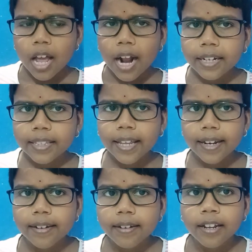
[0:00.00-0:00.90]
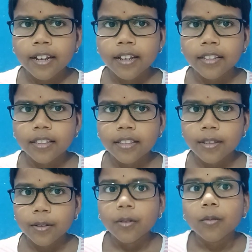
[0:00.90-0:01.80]
And then
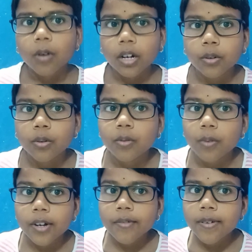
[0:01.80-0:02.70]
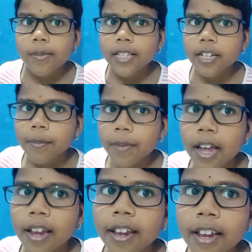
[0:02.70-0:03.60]
what will be the
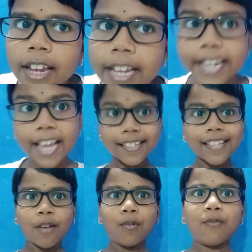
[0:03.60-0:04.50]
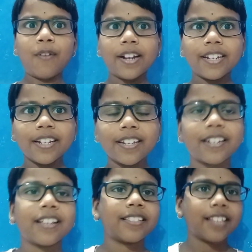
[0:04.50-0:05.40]
reply? Yes, I will find it,
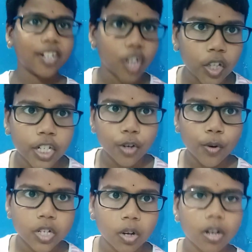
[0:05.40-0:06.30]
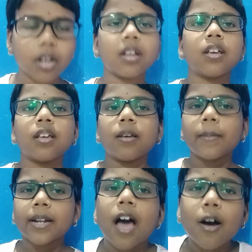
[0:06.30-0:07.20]
said Dr. Know-it-all.
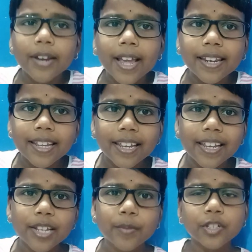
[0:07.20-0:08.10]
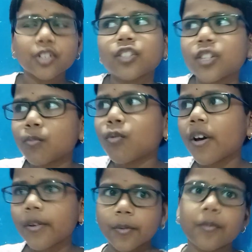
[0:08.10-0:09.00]
But how can he? He was just a
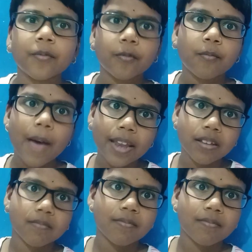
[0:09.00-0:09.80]
poor man.